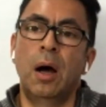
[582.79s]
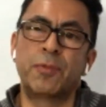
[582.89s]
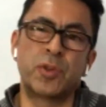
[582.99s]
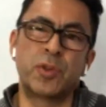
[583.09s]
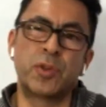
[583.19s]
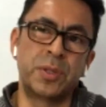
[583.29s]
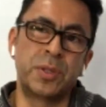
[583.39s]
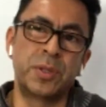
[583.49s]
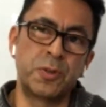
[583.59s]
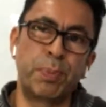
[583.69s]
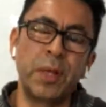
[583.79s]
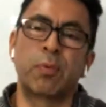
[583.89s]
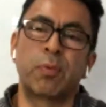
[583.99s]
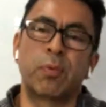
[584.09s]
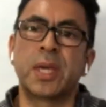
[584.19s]
So it's pretty
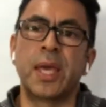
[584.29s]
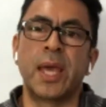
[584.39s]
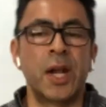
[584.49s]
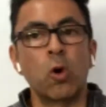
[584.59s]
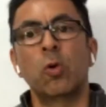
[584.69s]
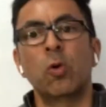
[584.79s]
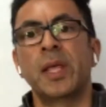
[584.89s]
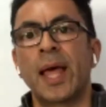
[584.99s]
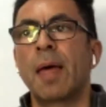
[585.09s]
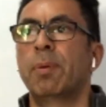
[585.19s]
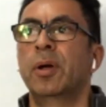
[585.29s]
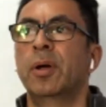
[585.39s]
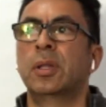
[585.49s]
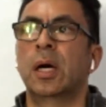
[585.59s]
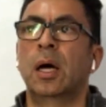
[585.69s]
risky. And not only that,
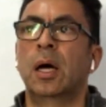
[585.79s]
but